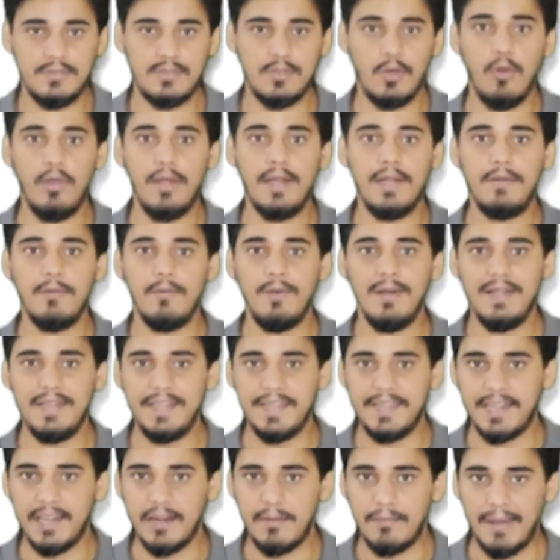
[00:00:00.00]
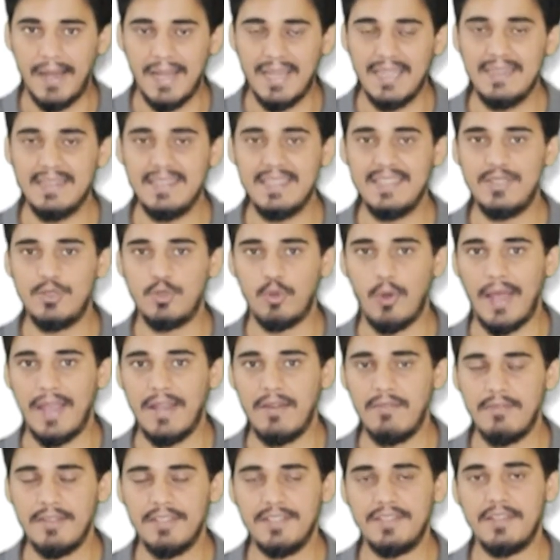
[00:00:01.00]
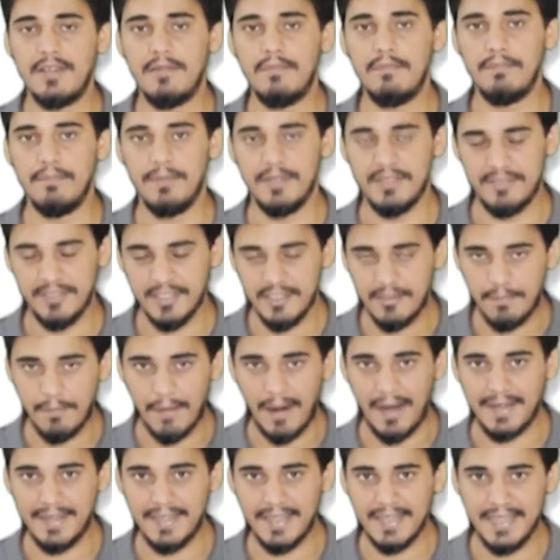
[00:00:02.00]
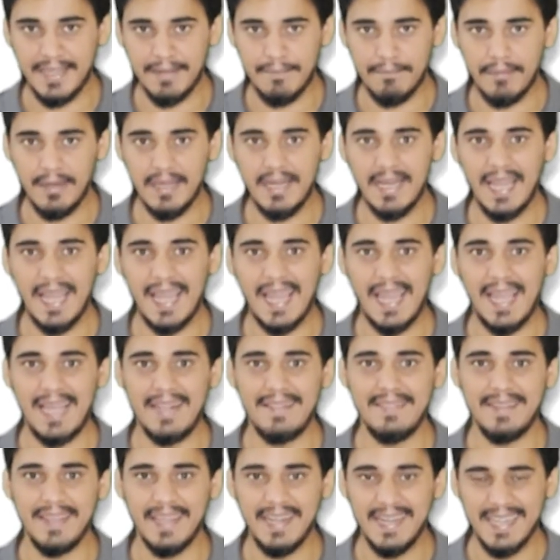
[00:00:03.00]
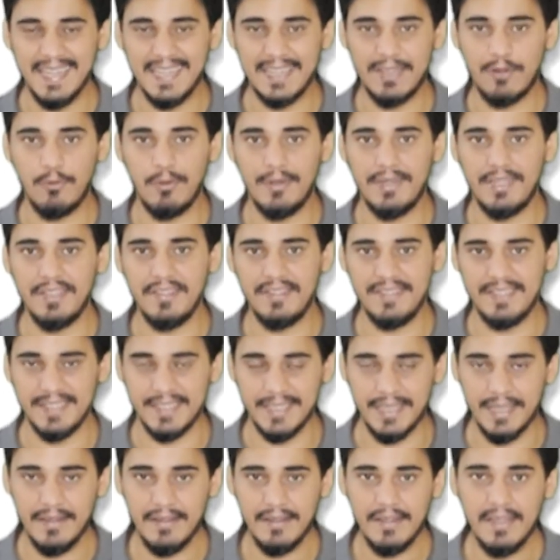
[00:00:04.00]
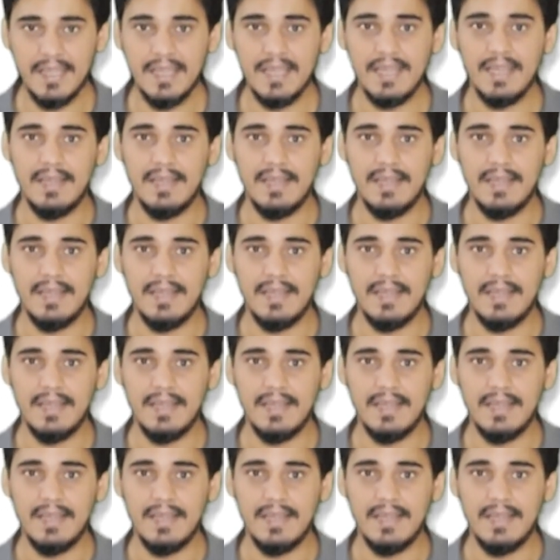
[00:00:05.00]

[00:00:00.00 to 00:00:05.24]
So it will determine the joint venture business partner number and their equity share